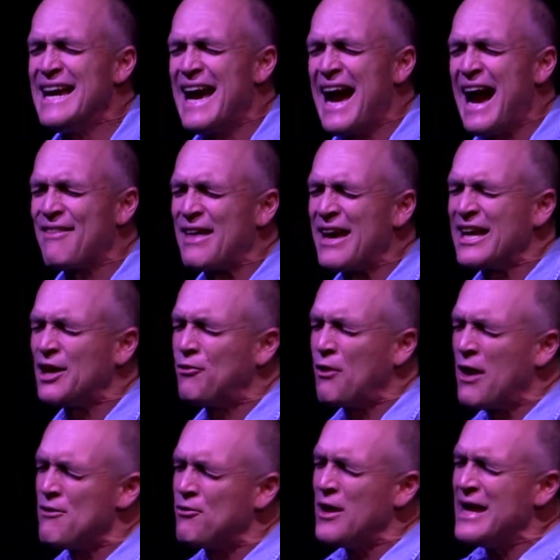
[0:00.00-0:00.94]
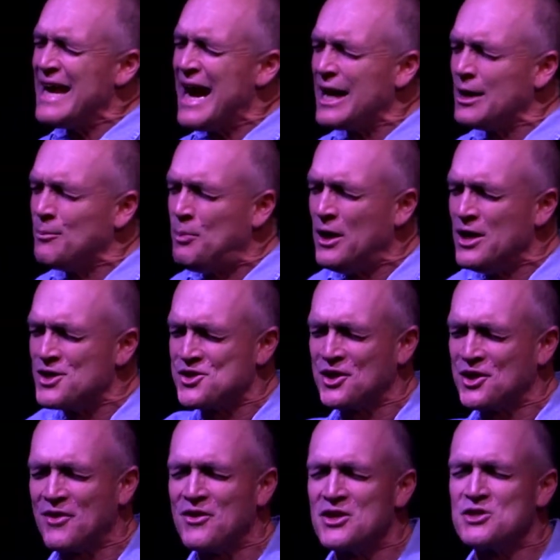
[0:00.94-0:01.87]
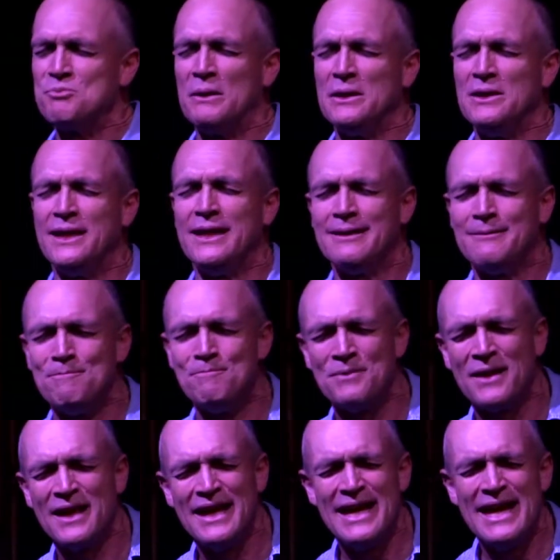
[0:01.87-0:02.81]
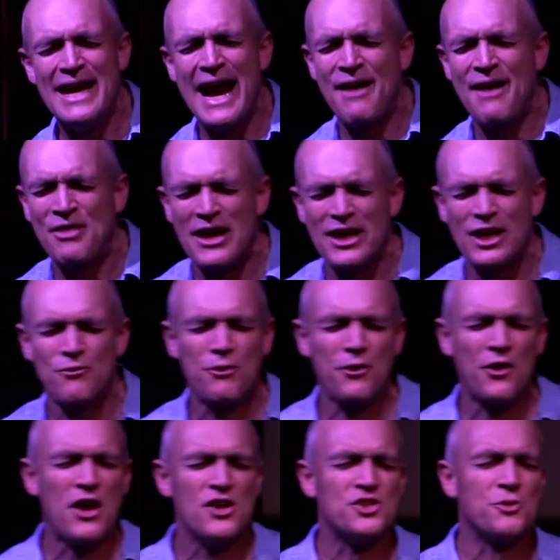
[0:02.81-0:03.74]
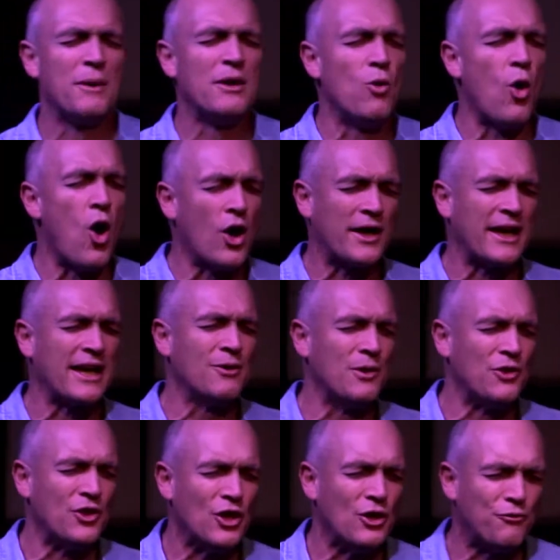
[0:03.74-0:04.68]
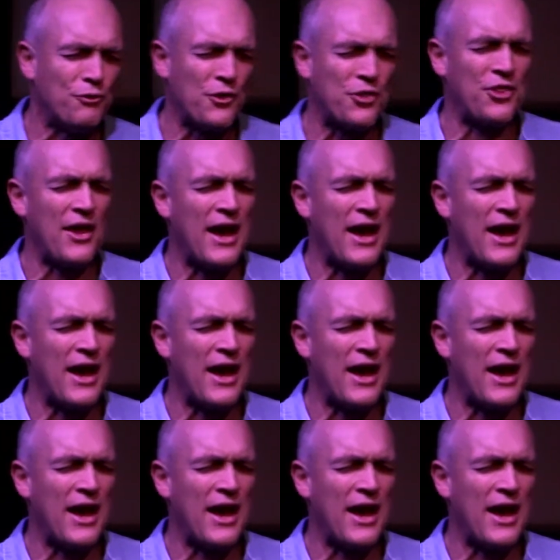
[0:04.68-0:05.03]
I thank You for every young person in this building. I thank You for those who've been walking with You for